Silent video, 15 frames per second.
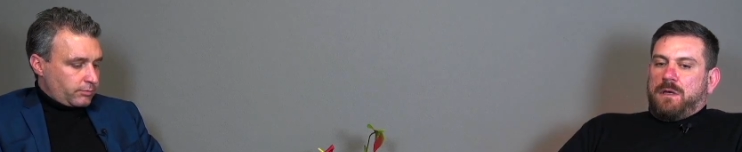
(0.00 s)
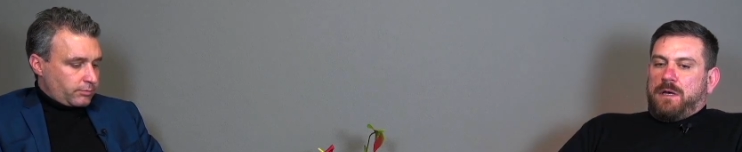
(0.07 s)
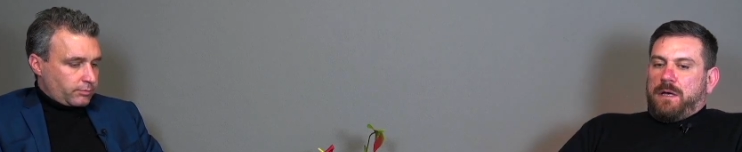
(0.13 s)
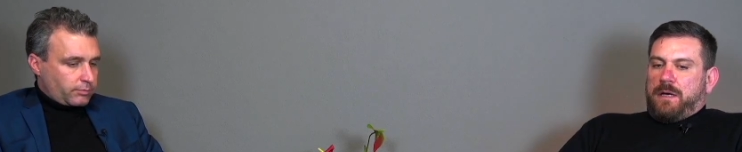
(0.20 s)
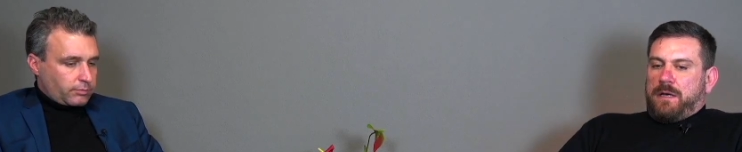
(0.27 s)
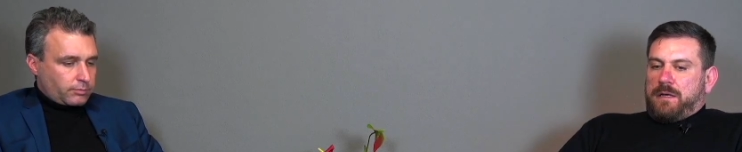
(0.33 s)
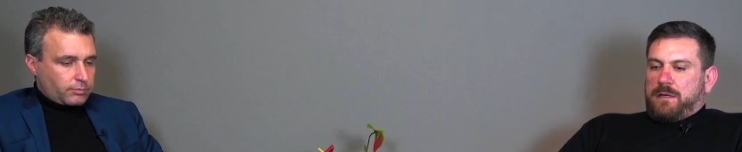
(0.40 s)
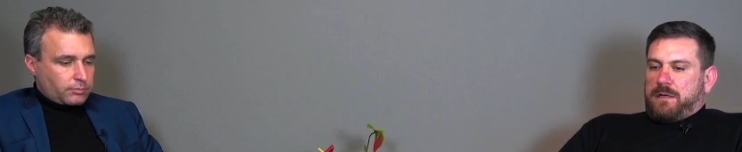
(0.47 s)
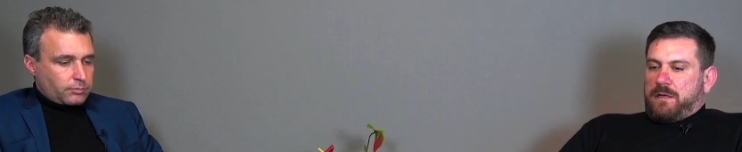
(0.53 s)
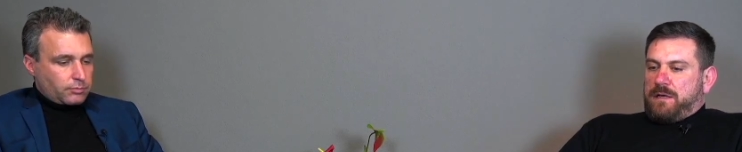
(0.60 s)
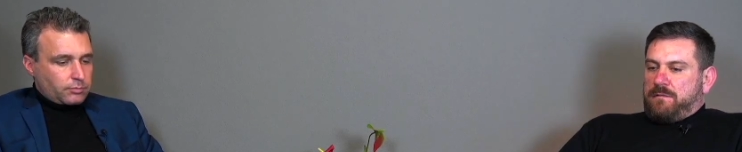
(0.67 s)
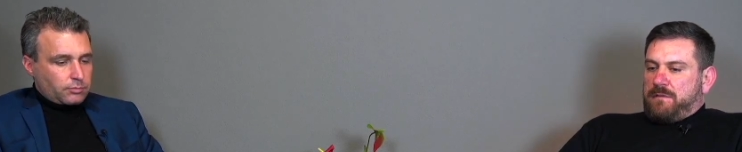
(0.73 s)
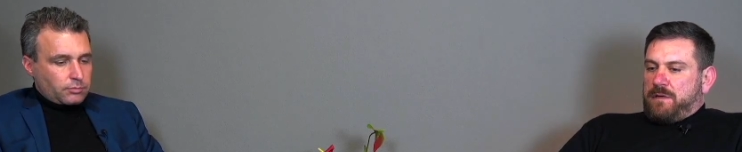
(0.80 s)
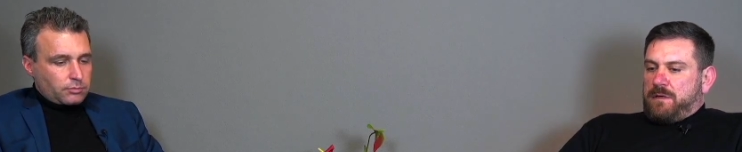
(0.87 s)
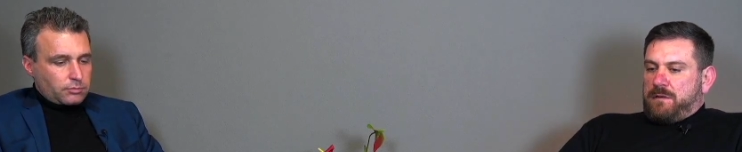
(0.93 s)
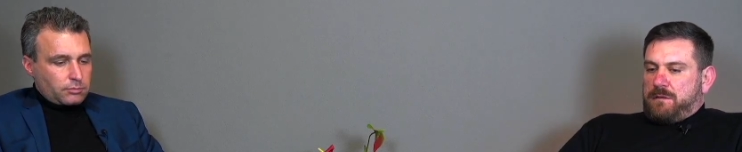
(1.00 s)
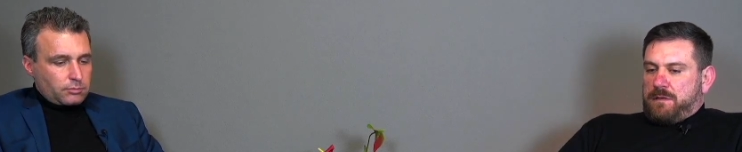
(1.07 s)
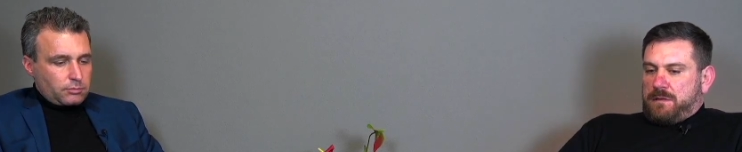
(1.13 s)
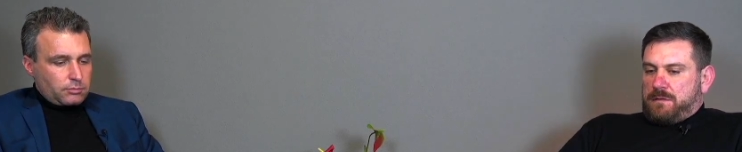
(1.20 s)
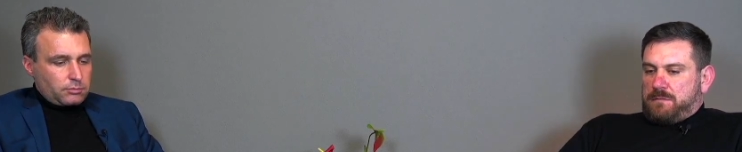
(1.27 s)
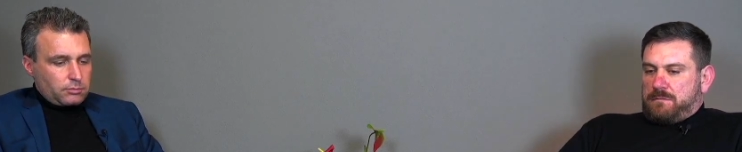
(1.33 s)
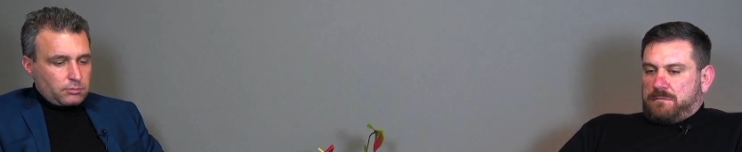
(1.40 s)
Speaker 1: uh, can have a
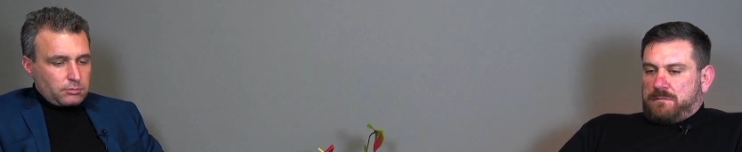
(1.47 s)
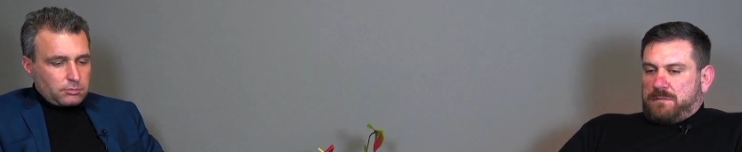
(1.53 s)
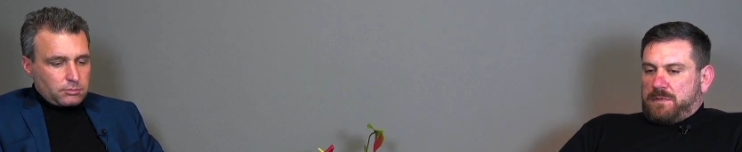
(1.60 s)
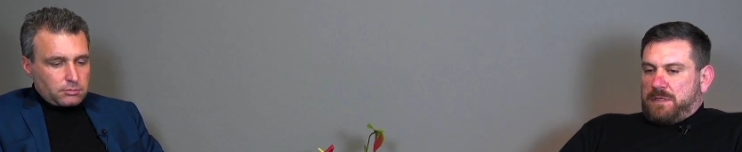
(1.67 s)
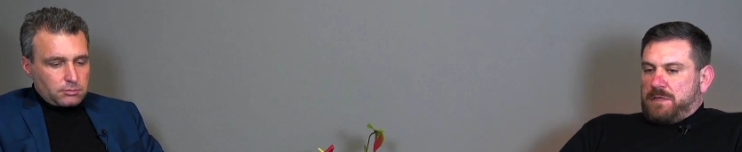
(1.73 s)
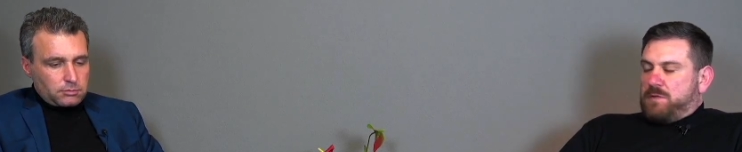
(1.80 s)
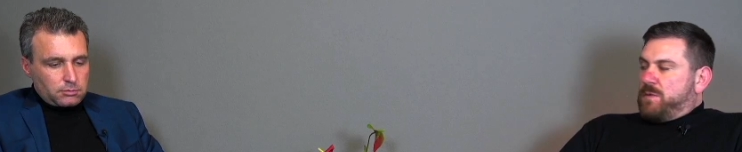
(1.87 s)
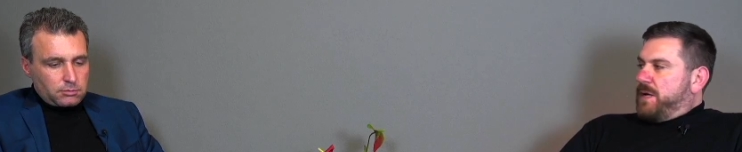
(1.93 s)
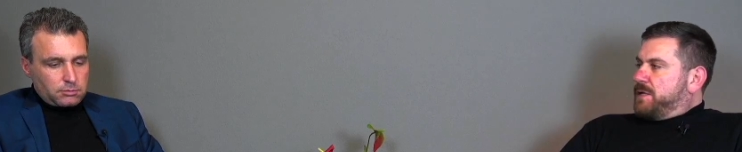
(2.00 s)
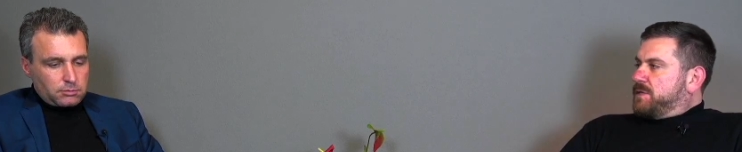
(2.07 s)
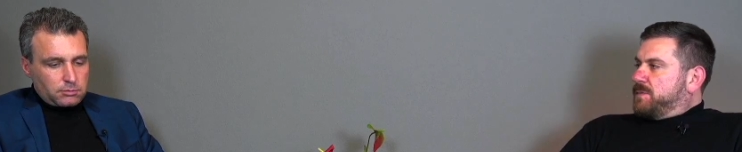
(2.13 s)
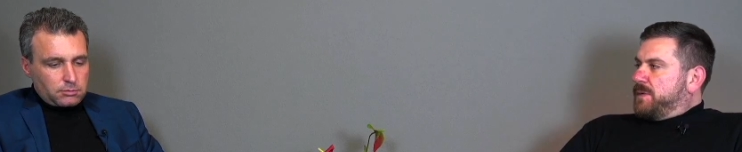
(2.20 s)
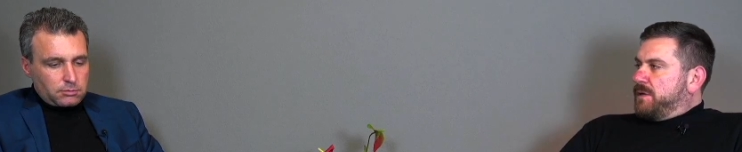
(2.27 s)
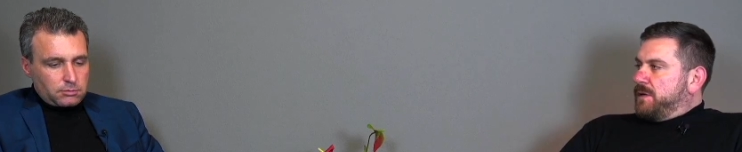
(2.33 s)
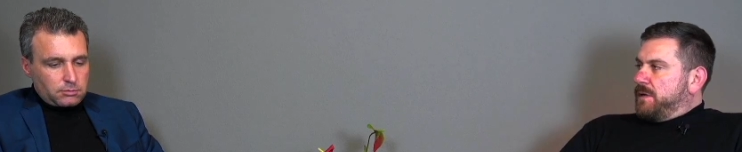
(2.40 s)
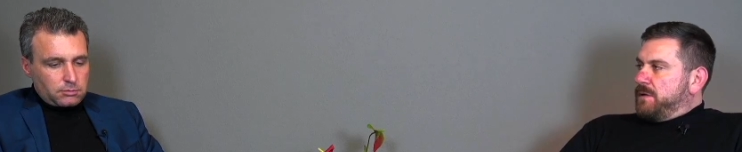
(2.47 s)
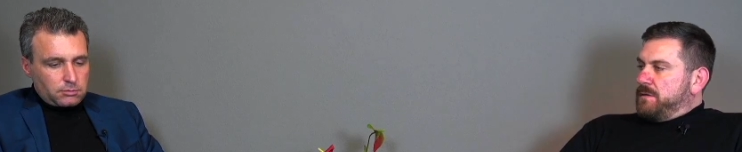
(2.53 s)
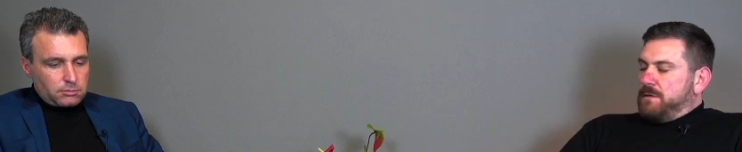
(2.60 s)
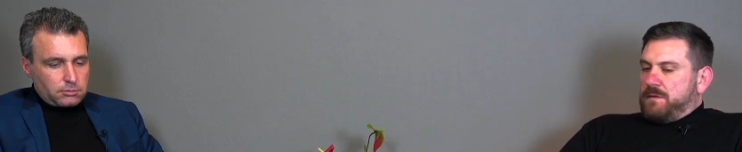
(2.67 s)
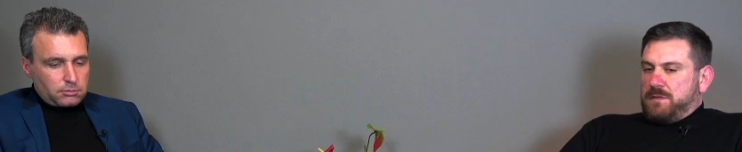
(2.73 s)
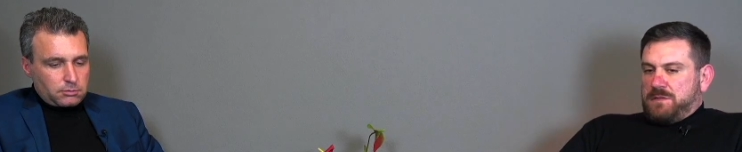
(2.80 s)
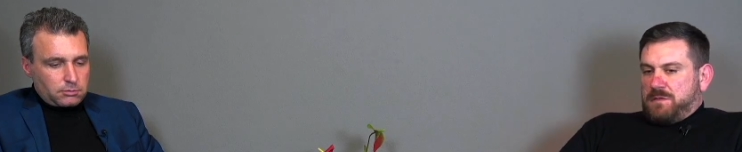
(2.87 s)
um, an arrangement there.
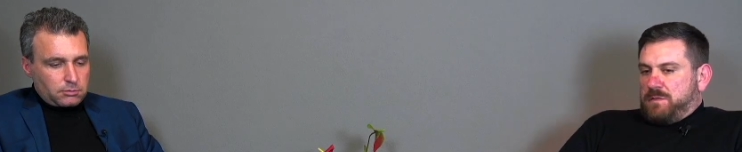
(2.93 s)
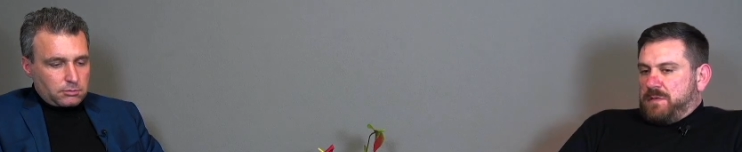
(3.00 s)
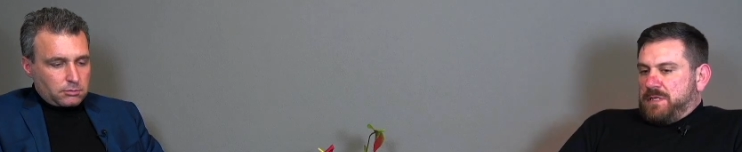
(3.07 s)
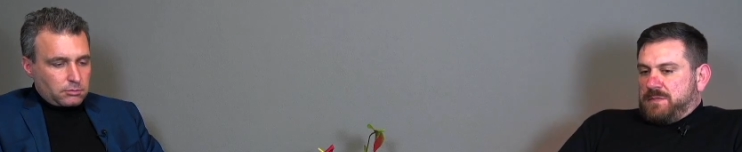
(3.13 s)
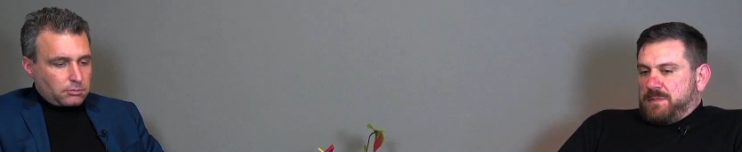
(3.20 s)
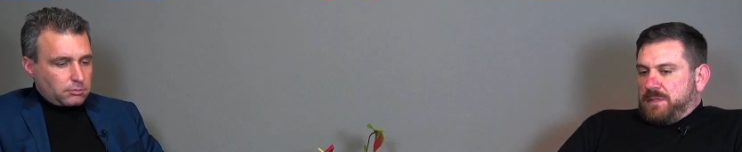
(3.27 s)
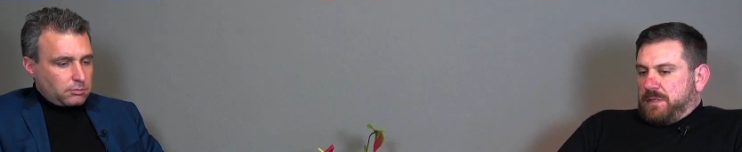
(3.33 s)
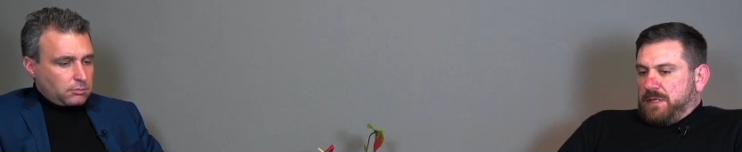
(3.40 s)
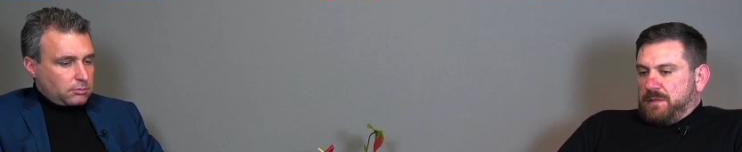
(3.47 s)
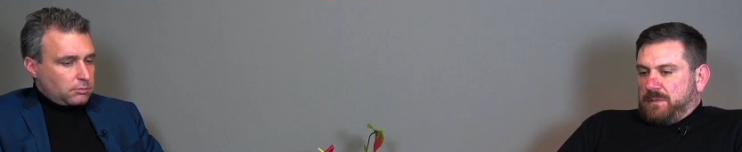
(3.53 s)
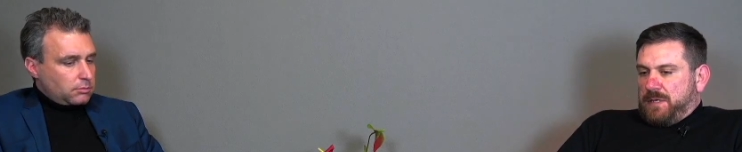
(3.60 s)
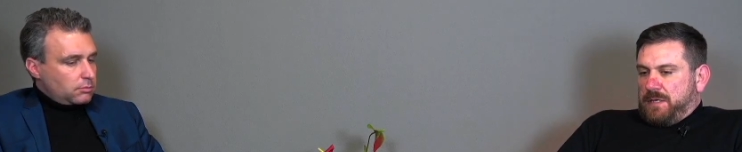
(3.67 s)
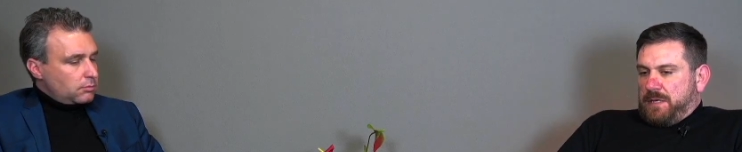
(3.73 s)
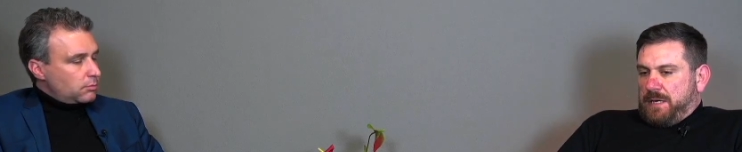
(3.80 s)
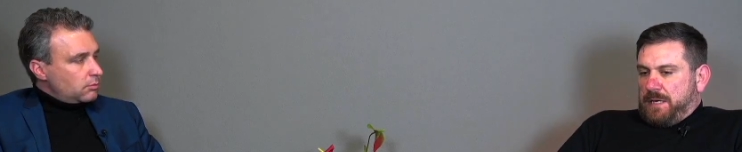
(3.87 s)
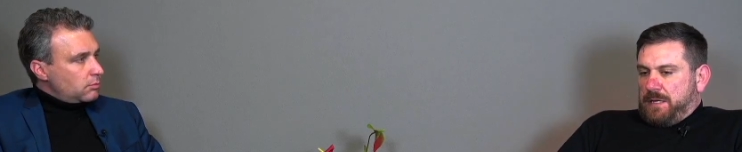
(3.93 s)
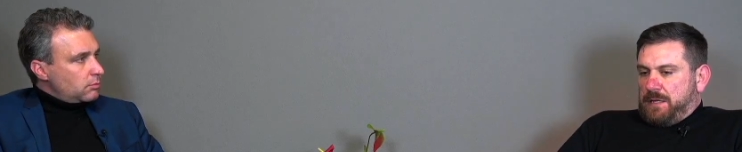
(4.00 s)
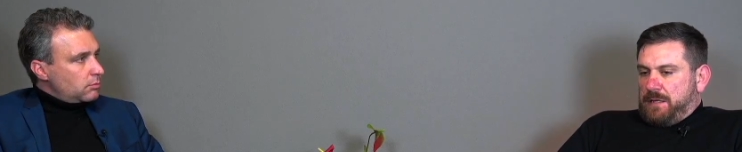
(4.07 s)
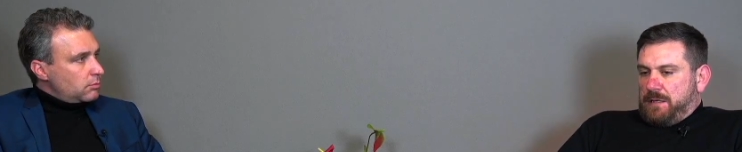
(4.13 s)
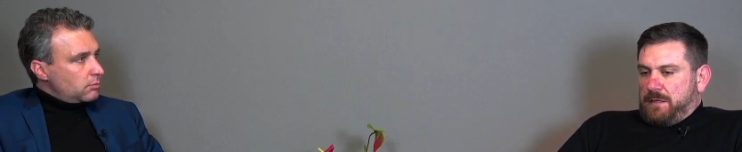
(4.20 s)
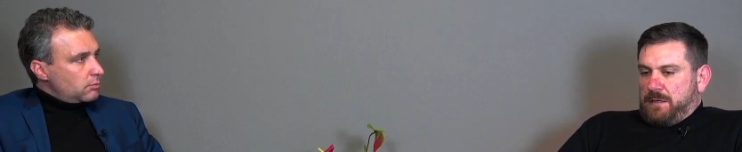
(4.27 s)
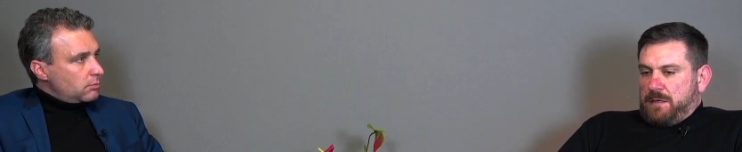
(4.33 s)
This arrangement can be
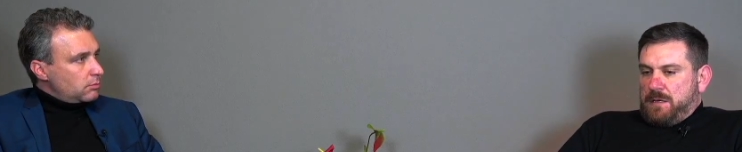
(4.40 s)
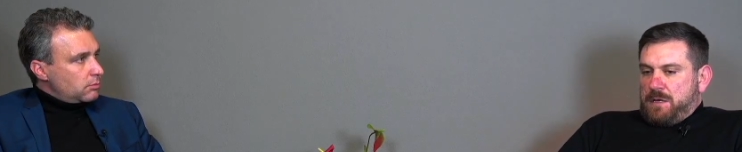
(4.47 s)
anything.